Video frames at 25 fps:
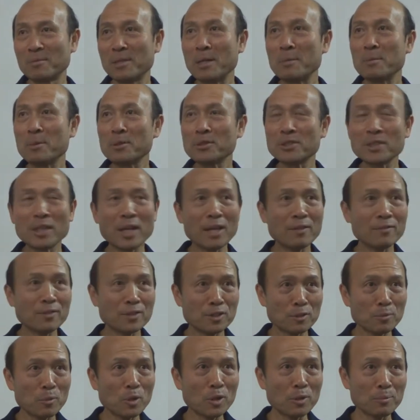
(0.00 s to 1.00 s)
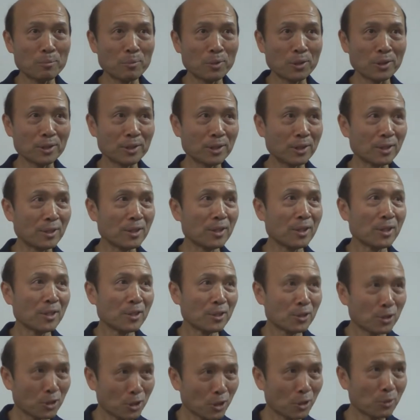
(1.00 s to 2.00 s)
People's life is more important.
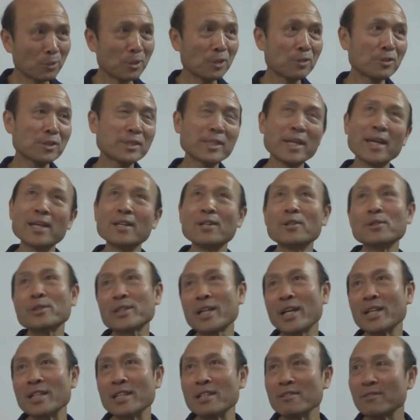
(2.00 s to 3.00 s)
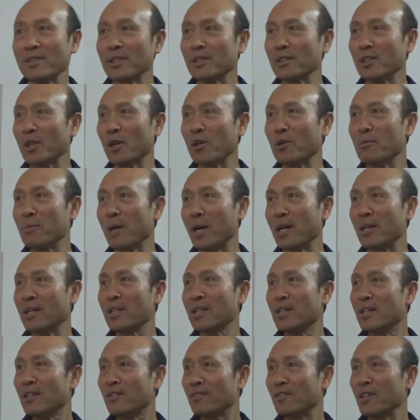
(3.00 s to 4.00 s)
So we'll say, okay, even though my
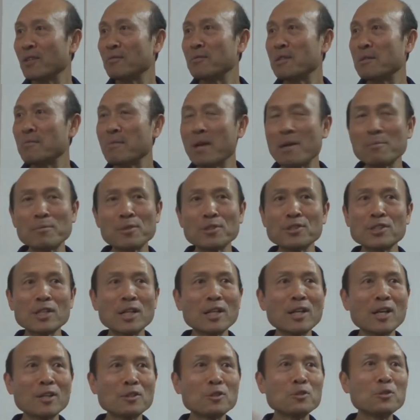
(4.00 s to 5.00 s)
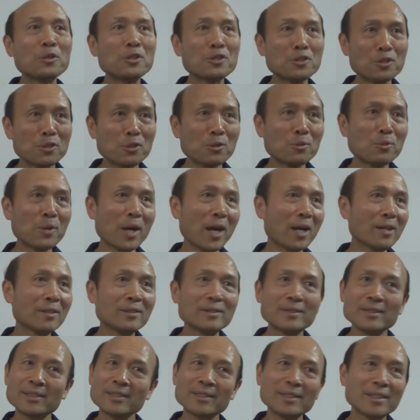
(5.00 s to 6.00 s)
family members are not doing so well,
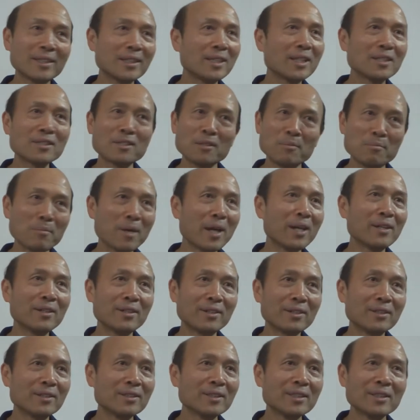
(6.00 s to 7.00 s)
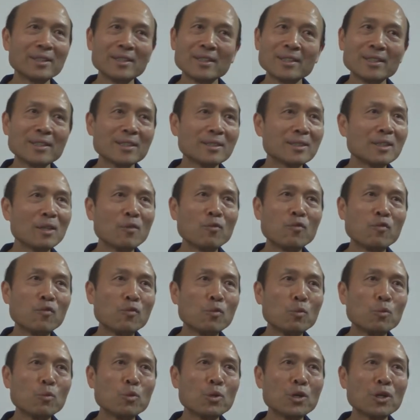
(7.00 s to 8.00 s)
it doesn't matter. The
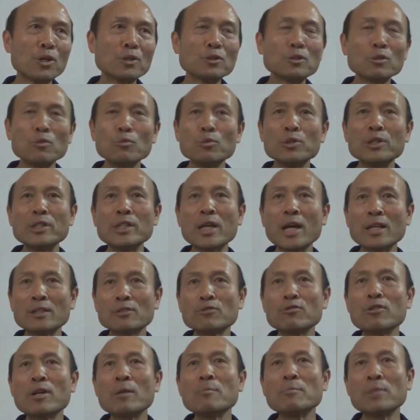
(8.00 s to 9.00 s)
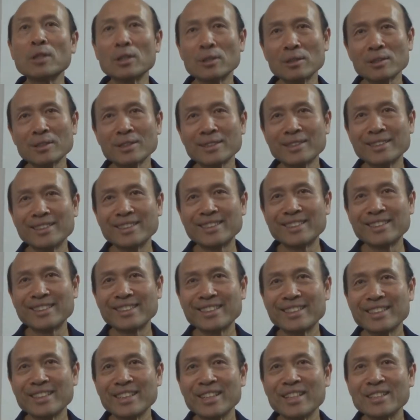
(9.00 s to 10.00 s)
world will not crumble.
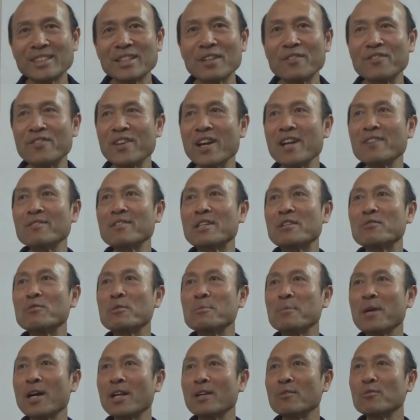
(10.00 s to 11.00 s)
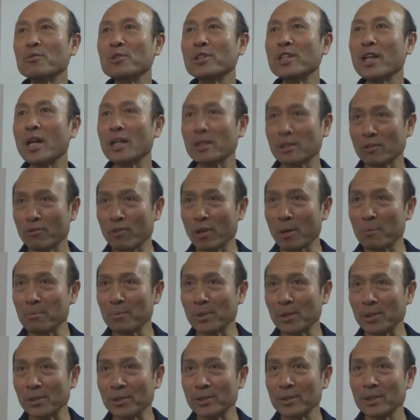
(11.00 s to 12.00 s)
The family will not, will not
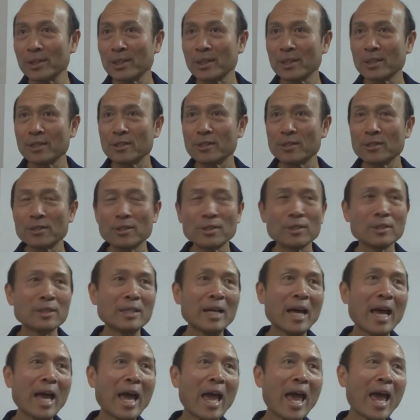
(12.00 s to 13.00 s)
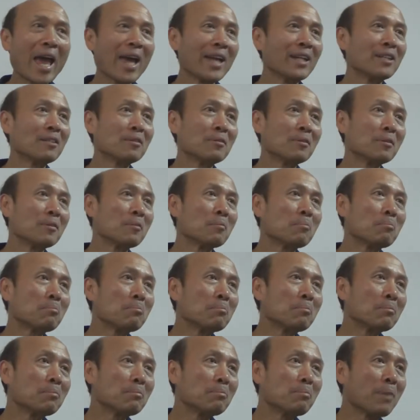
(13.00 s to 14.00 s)
crumble. And
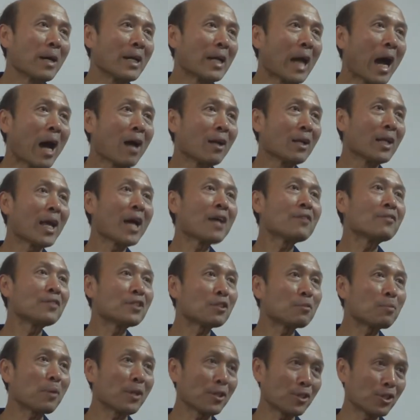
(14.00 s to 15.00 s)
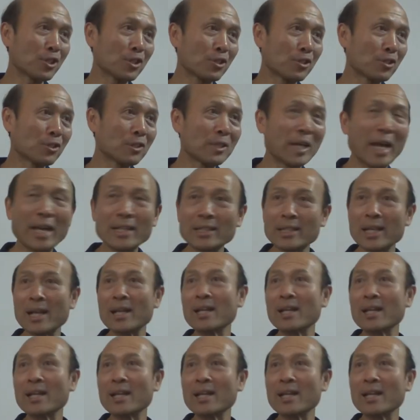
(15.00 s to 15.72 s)
But our life is precious, and